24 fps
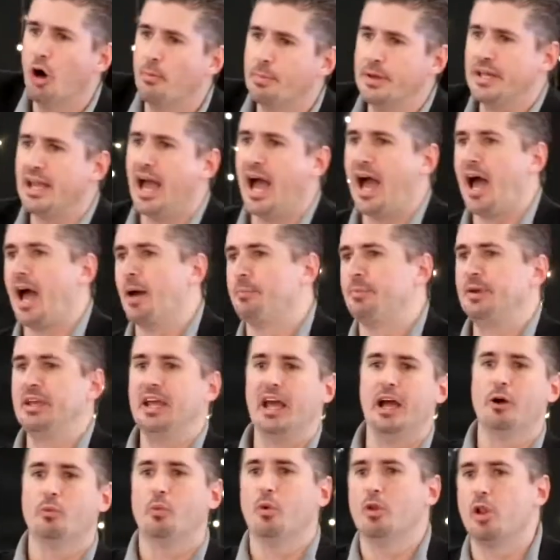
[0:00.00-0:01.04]
be happy,
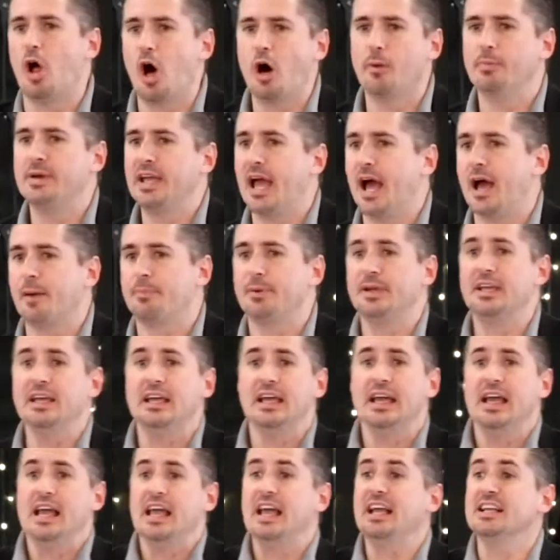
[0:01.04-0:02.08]
and we'll all be happy,
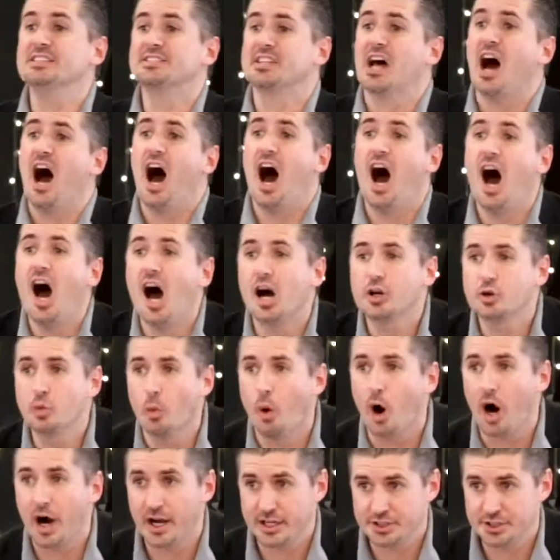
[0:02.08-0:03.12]
it's
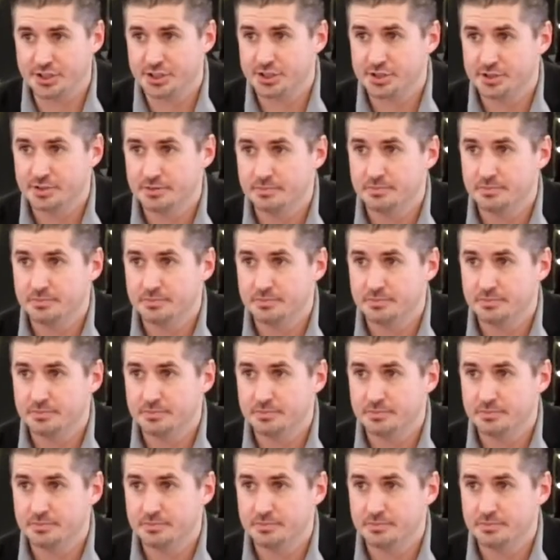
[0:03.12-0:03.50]
hogwash.